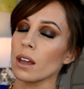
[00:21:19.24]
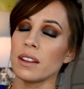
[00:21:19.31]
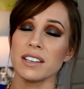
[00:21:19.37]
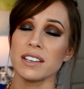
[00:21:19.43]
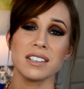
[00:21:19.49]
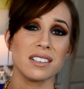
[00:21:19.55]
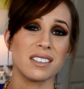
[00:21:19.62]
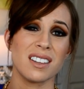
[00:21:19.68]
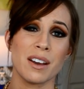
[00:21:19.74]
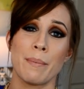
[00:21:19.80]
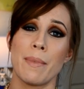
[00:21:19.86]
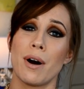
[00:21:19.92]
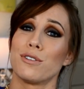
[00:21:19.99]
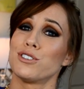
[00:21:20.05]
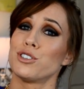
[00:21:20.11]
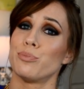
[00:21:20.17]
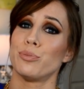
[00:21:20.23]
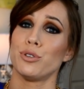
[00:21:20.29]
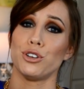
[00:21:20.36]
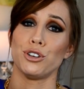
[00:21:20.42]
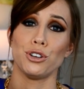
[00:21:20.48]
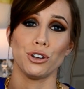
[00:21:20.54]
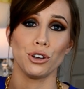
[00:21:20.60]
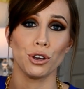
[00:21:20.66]
This is the most
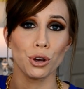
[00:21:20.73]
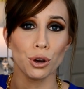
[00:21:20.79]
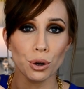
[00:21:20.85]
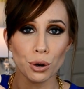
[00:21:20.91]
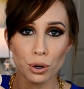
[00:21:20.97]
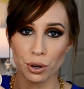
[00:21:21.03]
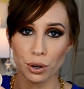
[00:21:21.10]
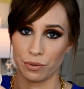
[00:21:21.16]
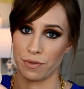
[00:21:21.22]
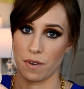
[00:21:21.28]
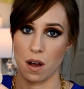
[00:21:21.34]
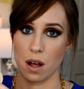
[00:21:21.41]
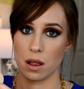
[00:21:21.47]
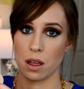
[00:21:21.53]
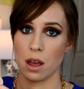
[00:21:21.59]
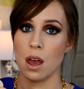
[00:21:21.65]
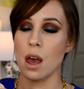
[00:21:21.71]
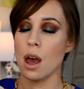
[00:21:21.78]
beautiful